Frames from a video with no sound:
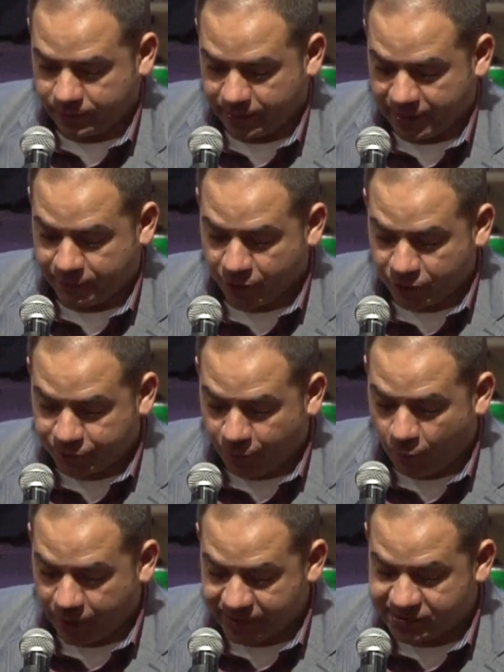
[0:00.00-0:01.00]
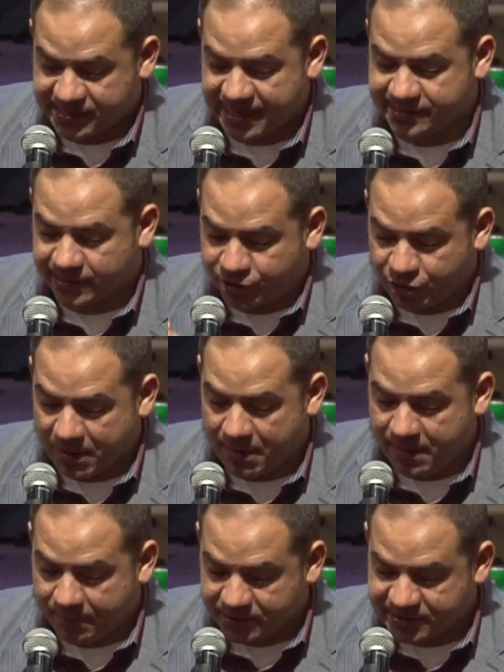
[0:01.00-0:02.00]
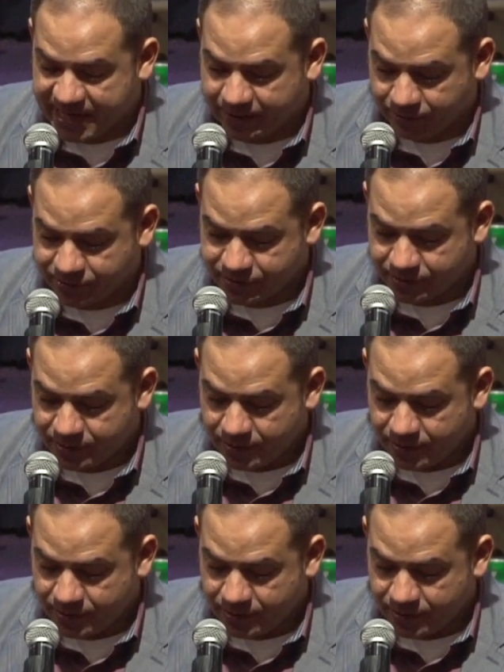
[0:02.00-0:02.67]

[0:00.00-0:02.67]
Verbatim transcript: In verse 4, he says that you might be partakers